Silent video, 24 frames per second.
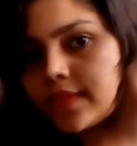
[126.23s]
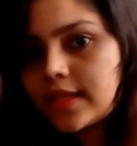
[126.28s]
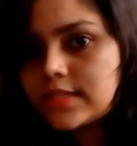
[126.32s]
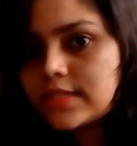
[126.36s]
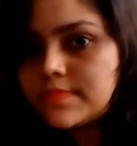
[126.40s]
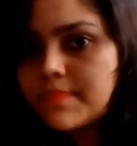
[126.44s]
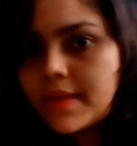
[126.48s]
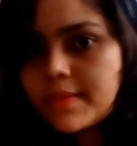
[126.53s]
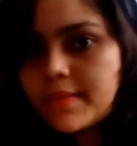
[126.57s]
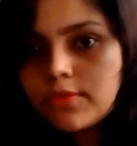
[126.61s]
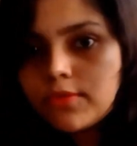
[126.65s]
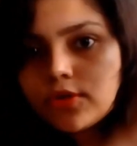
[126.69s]

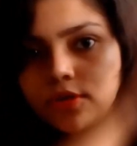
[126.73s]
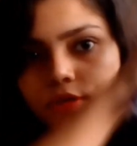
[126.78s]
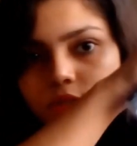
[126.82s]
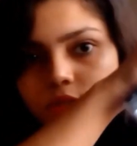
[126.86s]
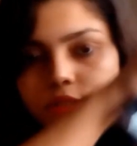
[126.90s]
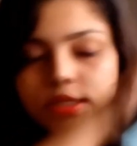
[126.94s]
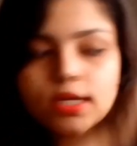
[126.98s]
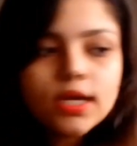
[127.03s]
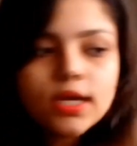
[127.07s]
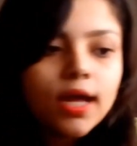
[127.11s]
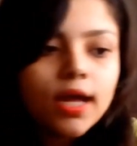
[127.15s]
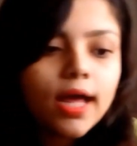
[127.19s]
That's my
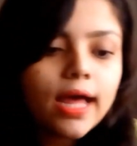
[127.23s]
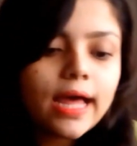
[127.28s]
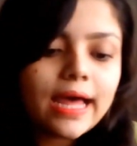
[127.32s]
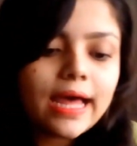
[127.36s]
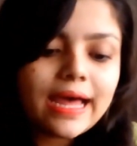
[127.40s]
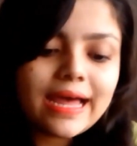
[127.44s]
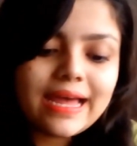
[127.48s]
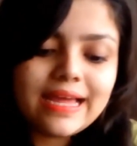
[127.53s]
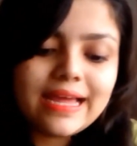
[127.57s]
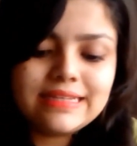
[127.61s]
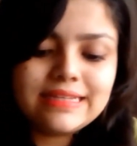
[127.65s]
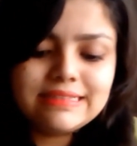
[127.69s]
book.
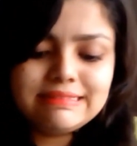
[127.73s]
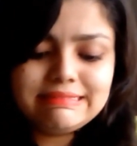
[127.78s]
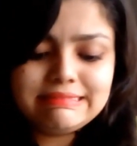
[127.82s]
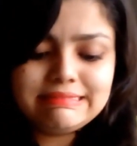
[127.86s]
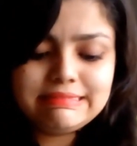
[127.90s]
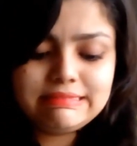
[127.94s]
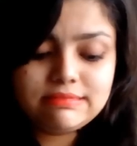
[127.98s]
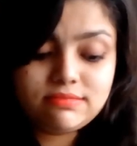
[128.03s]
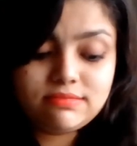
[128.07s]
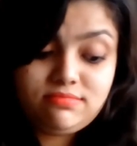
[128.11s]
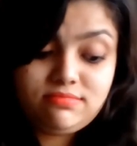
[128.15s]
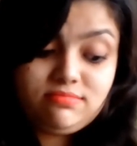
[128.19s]

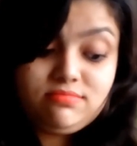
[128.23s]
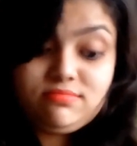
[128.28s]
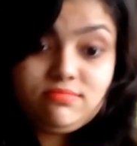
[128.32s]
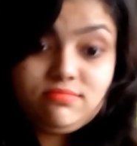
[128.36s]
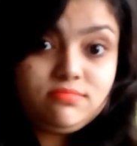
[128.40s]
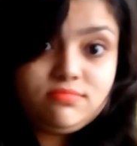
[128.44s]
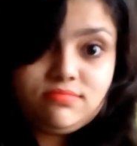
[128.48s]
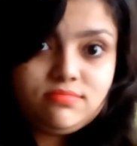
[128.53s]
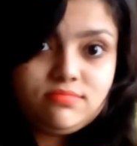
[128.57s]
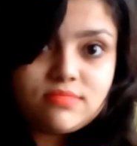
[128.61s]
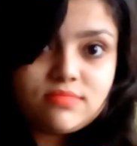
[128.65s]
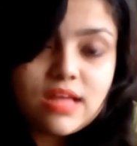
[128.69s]
And
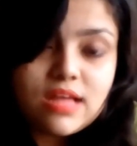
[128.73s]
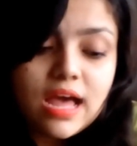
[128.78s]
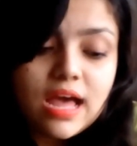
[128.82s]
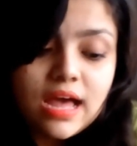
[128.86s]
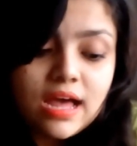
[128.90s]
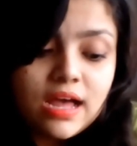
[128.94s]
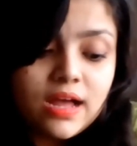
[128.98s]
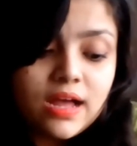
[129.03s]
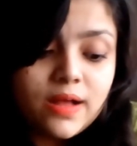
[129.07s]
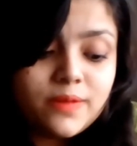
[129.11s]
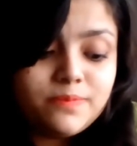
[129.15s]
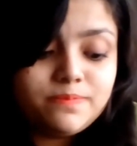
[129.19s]

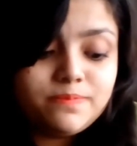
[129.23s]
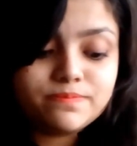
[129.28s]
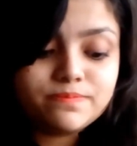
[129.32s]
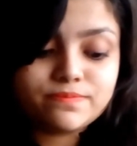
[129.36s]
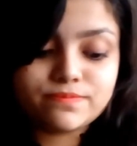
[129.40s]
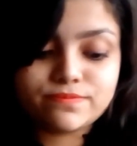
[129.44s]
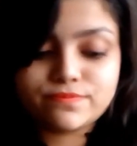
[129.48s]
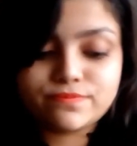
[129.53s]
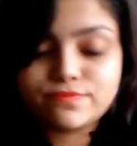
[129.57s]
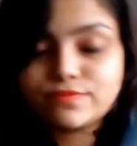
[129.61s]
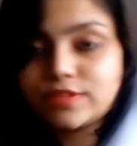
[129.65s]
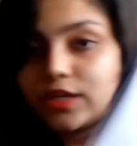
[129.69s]

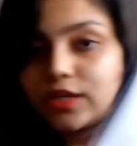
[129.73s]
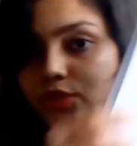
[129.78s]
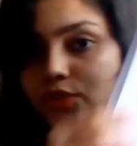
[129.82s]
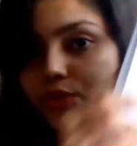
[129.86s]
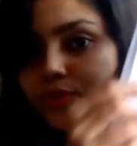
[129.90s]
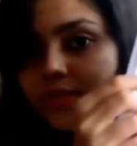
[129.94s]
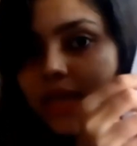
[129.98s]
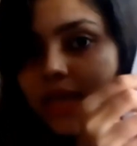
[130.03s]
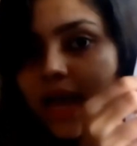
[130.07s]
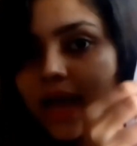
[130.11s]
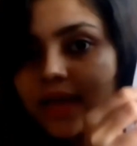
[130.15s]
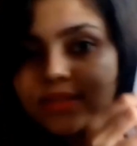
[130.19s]

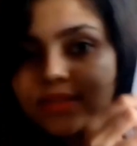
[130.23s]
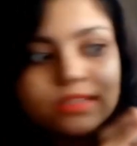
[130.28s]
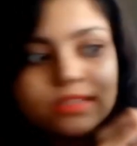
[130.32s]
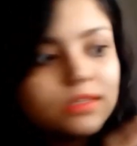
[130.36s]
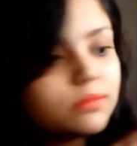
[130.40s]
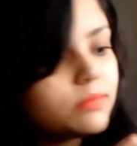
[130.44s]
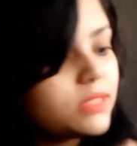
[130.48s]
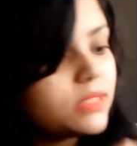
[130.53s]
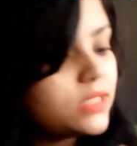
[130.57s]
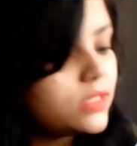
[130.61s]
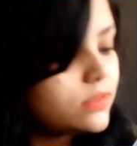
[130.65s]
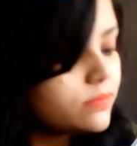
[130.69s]
don't ask
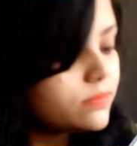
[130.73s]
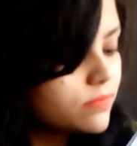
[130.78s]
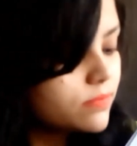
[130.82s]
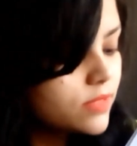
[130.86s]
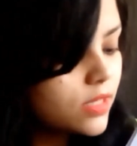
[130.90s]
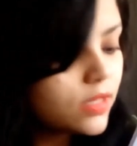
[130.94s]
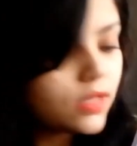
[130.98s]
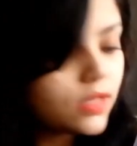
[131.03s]
me,